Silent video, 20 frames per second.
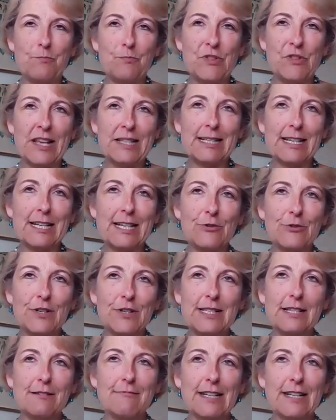there's an
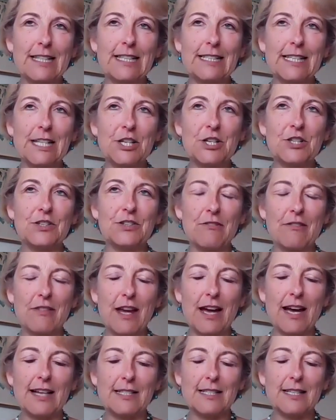increasing recognition
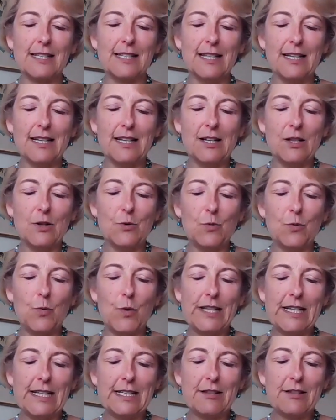that
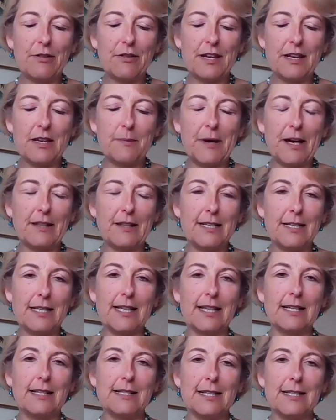we need to think about these
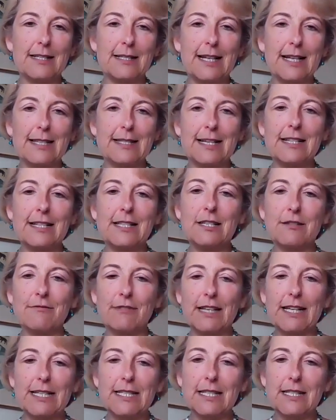things as
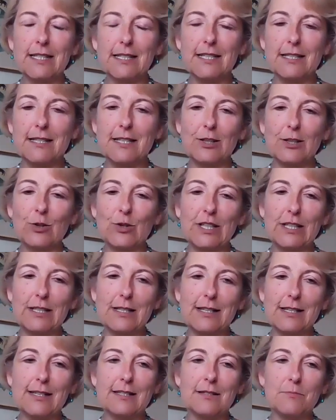interrelated and interlocking
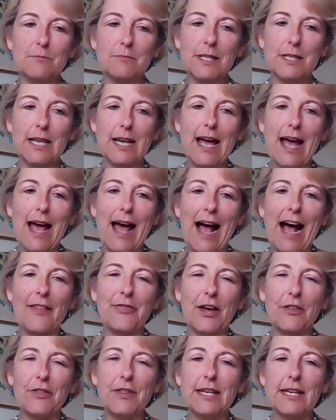systems, and
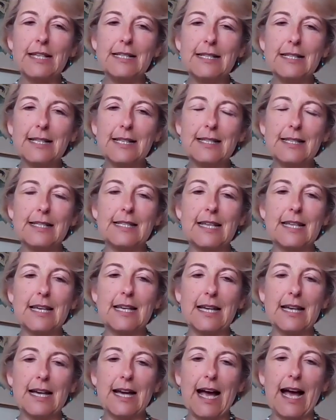that the
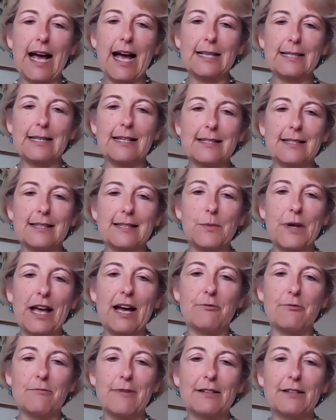existing assets that we
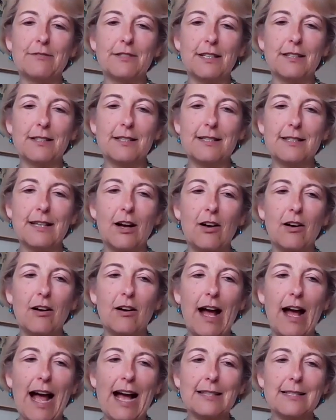have around us
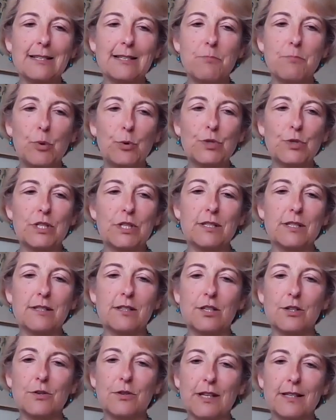are as important as the
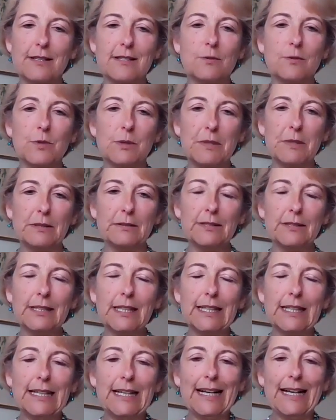new things that we build.
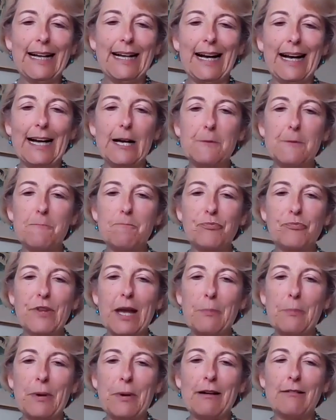
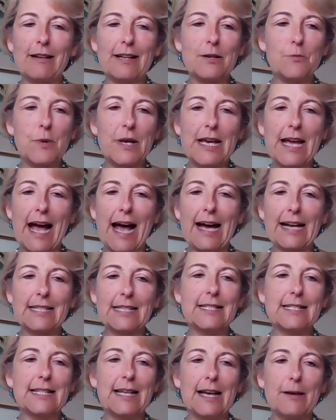Apparently we add
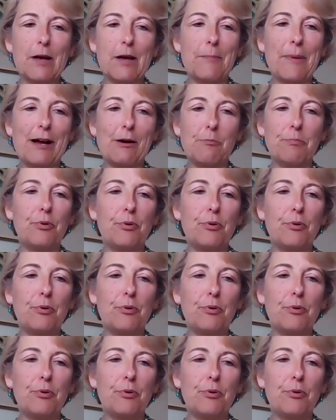about